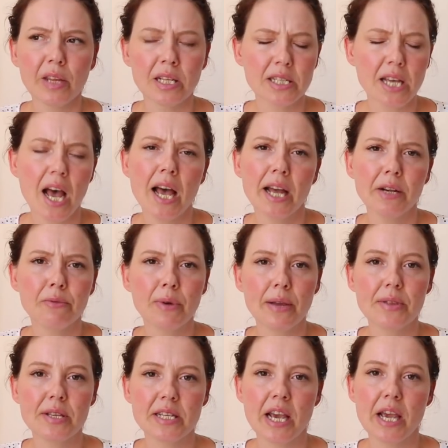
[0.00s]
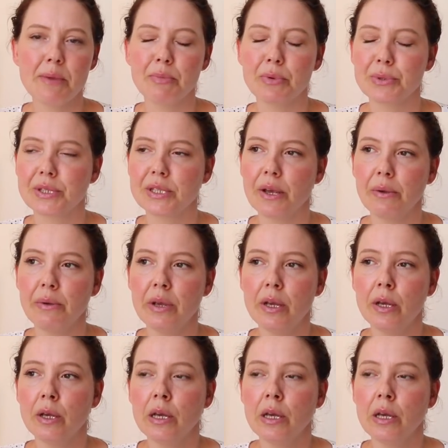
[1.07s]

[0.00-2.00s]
10 around the table, so it